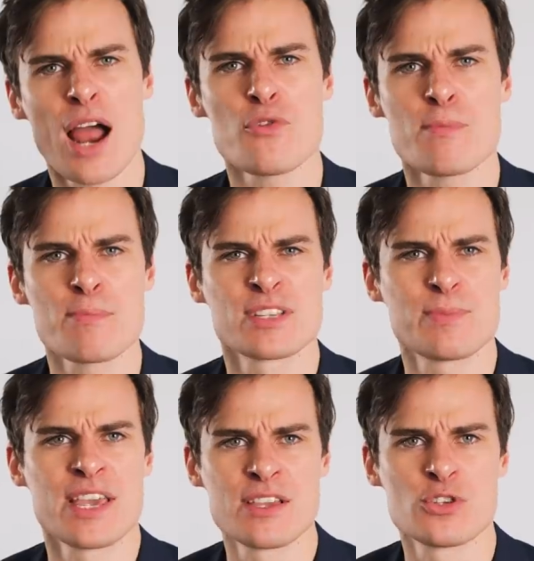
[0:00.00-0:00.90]
I remember
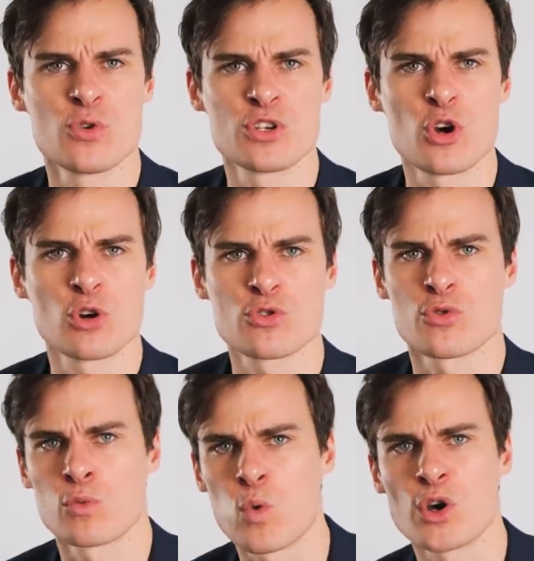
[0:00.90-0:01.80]
speaking to a doctor
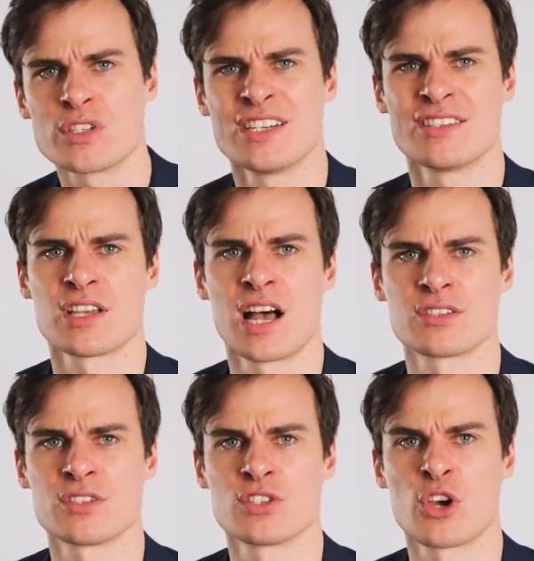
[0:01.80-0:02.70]
who had worked in
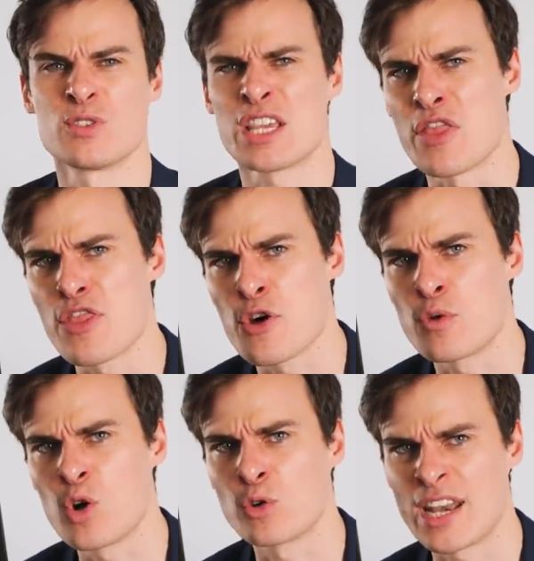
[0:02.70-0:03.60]
disaster zones in
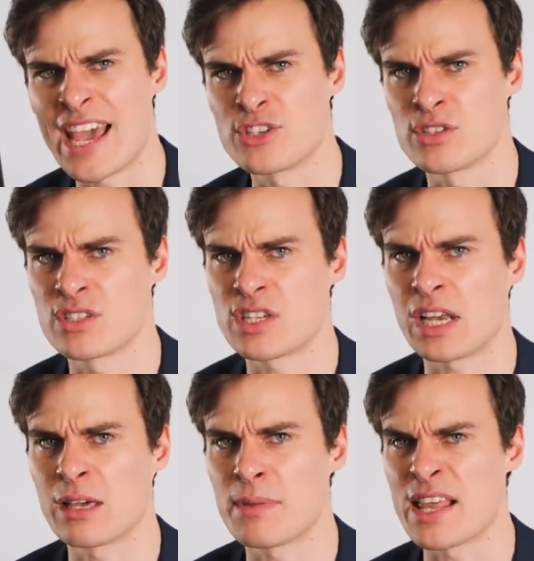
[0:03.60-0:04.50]
third world nations
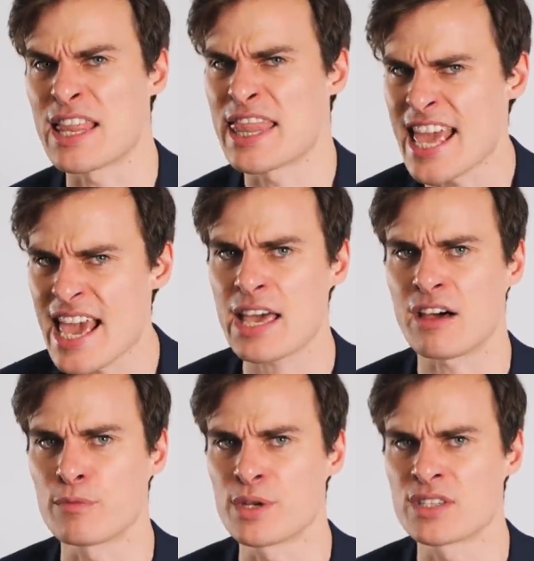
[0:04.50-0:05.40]
telling me that their
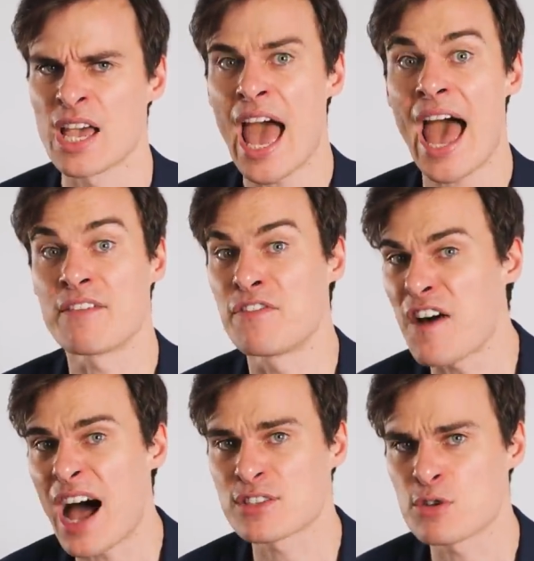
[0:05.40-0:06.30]
governments had
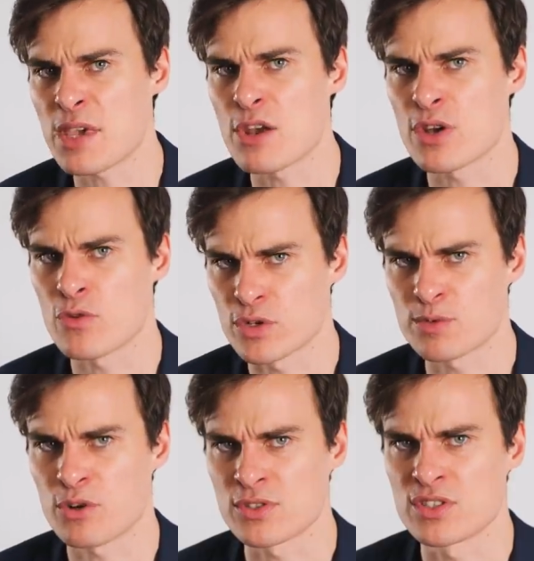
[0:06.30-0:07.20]
far superior
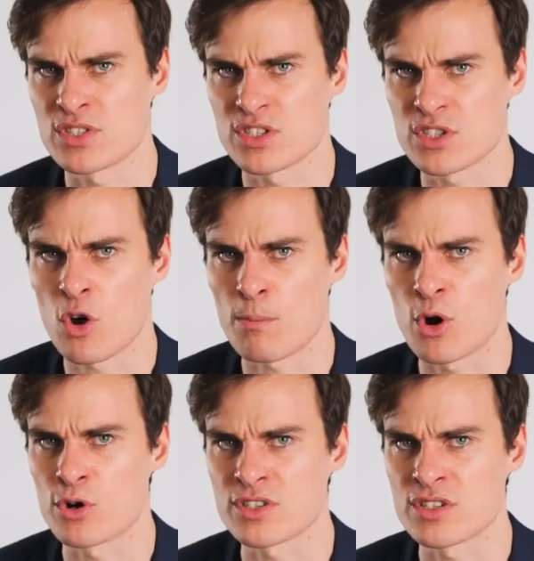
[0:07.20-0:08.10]
responses to Scott
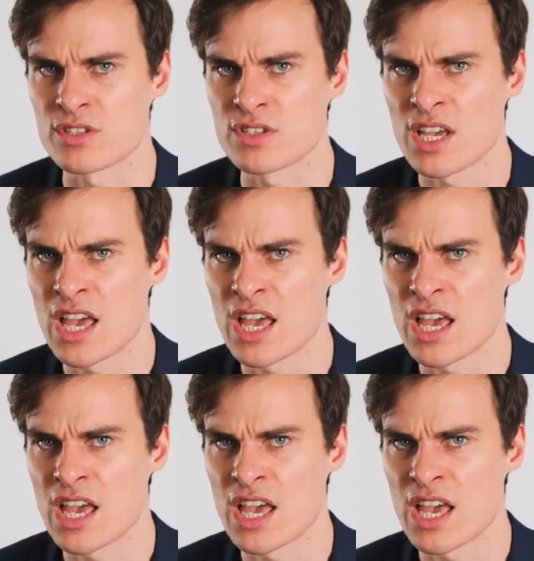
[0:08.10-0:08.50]
Morrison's.